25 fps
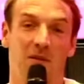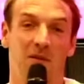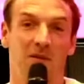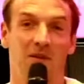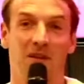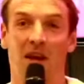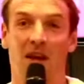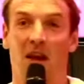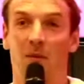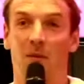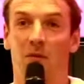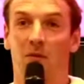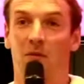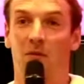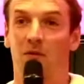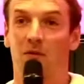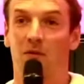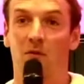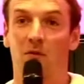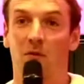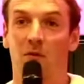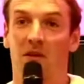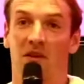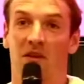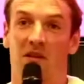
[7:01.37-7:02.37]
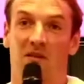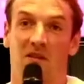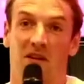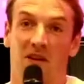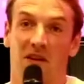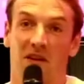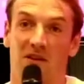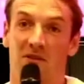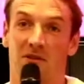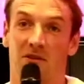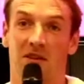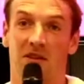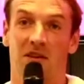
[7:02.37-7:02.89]
happens to my device
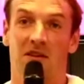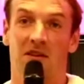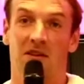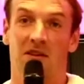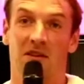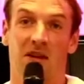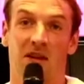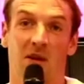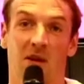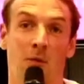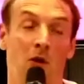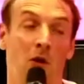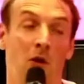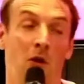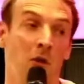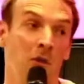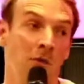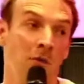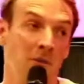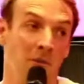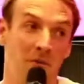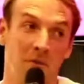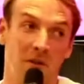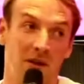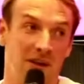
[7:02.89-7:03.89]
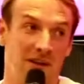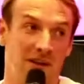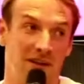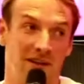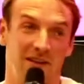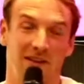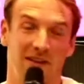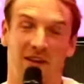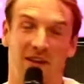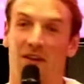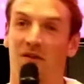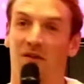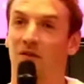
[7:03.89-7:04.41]
or anything, I'm alone and I
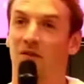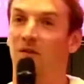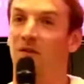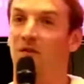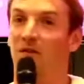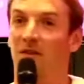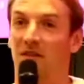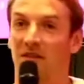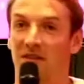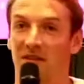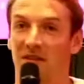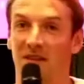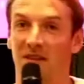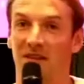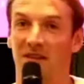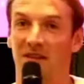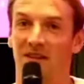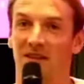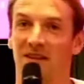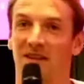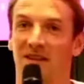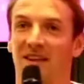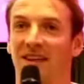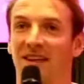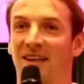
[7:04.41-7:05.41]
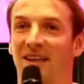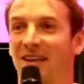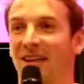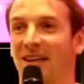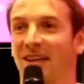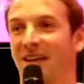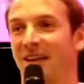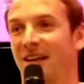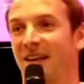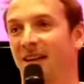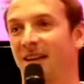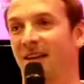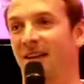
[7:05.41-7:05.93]
have to fix it.
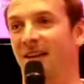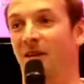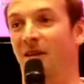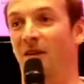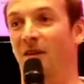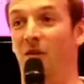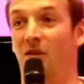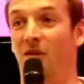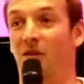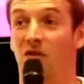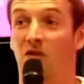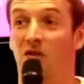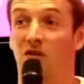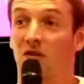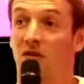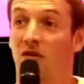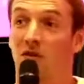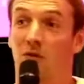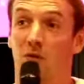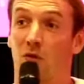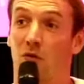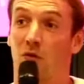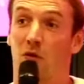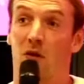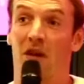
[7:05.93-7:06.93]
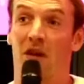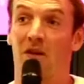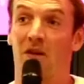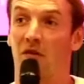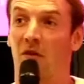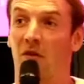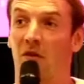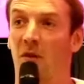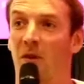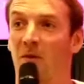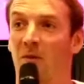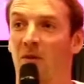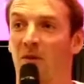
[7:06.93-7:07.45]
Or just cry for
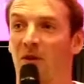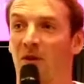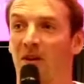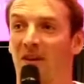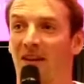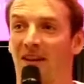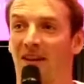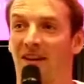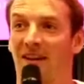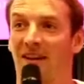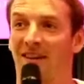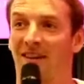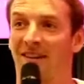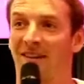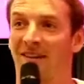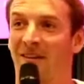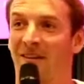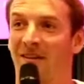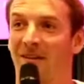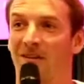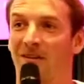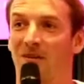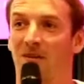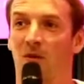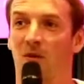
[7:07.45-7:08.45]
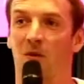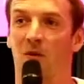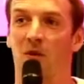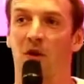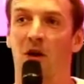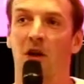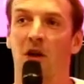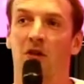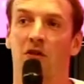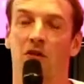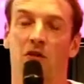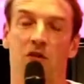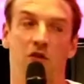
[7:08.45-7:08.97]
my money. So
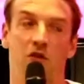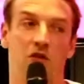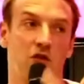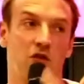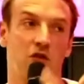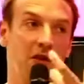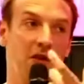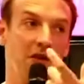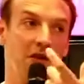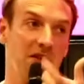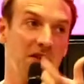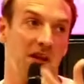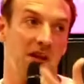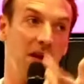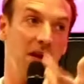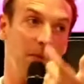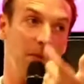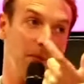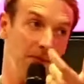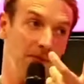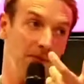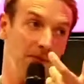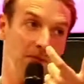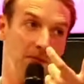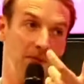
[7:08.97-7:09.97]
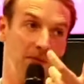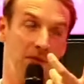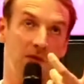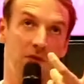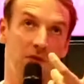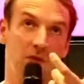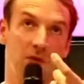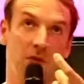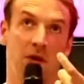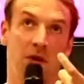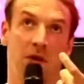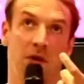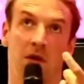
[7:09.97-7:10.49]
the trust gap
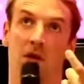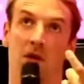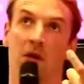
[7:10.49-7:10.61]
between,